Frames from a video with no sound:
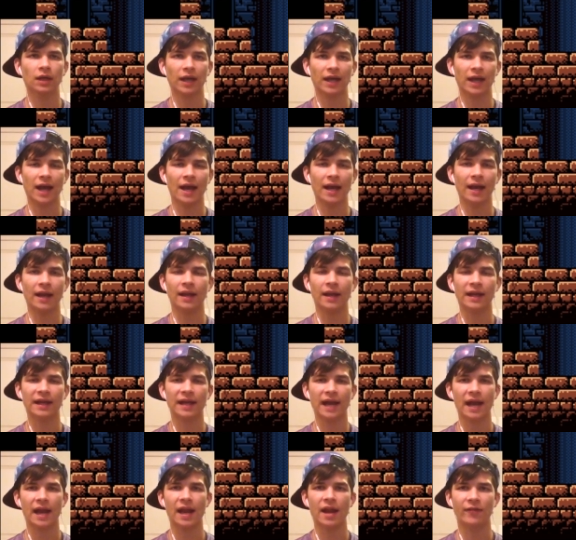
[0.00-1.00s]
I got it, I
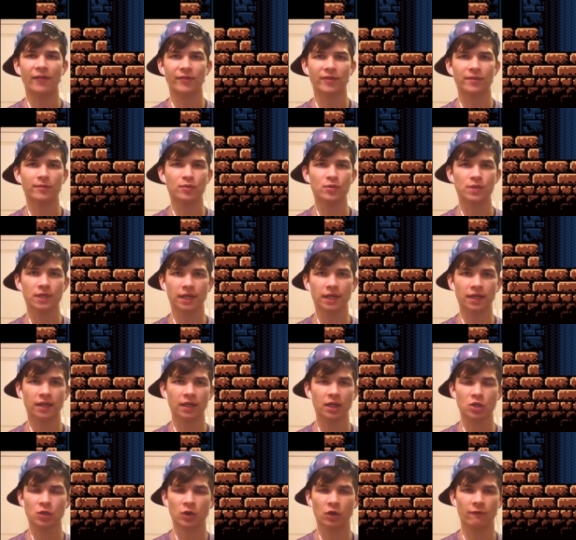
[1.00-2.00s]
got it, now put the music. I
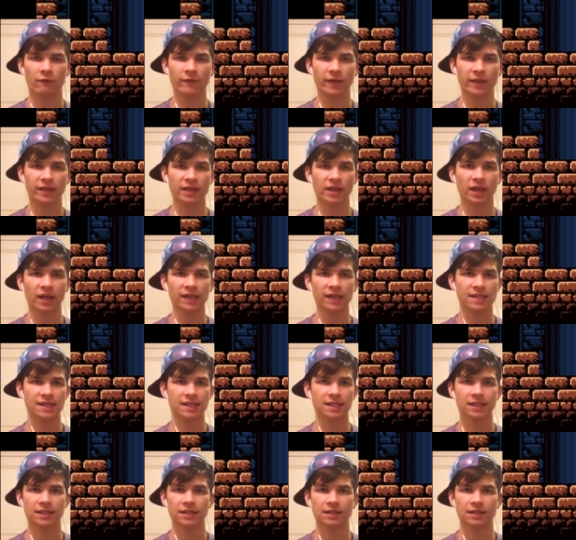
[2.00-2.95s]
just wanna go fight the knight.